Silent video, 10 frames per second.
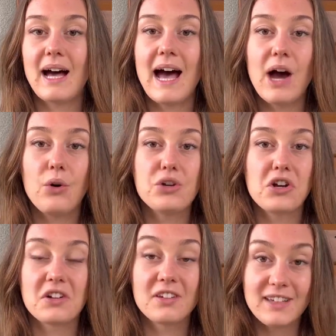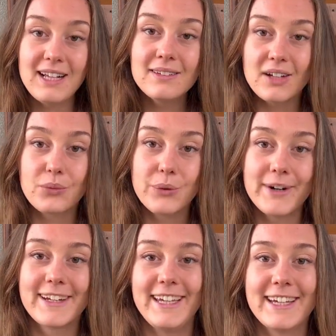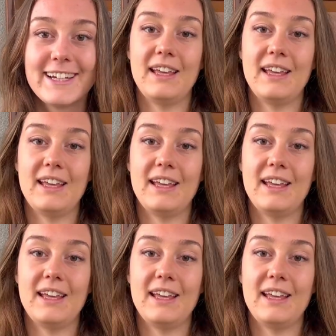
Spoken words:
how your cells are working.